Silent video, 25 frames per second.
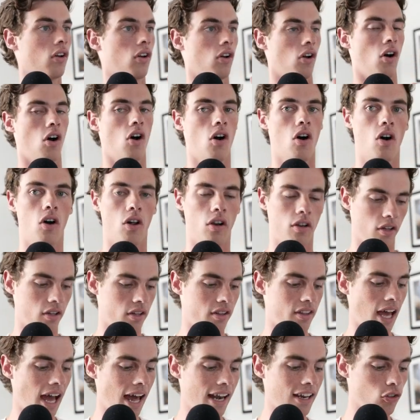on,
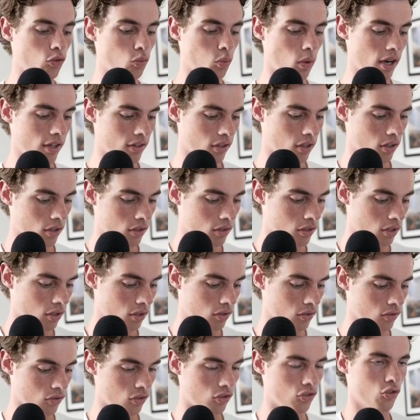that is why the
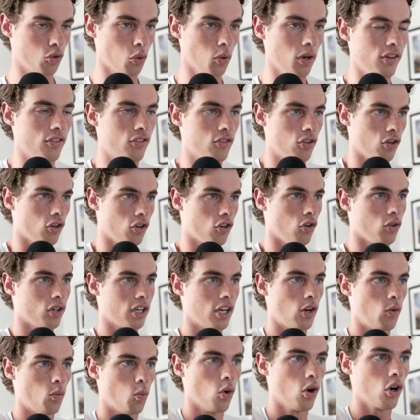story circle
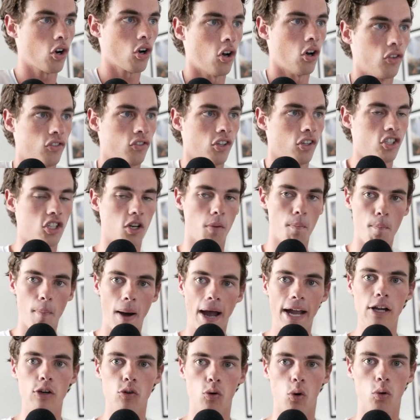can work on such a
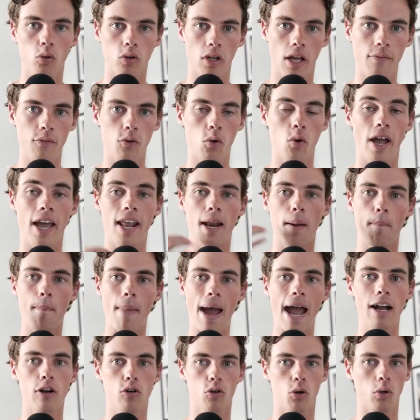micro level and a
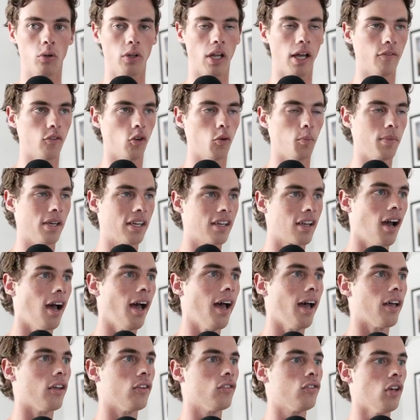macro level,
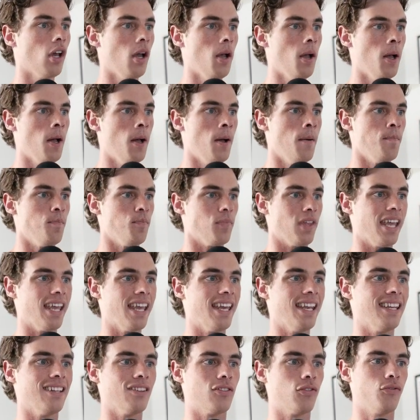because it
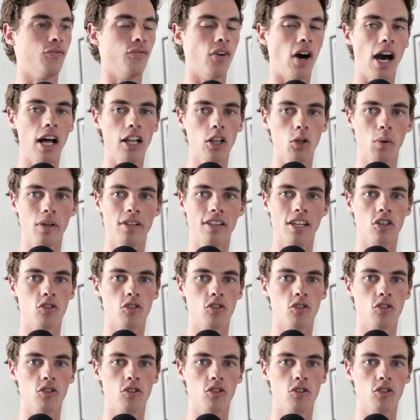is following this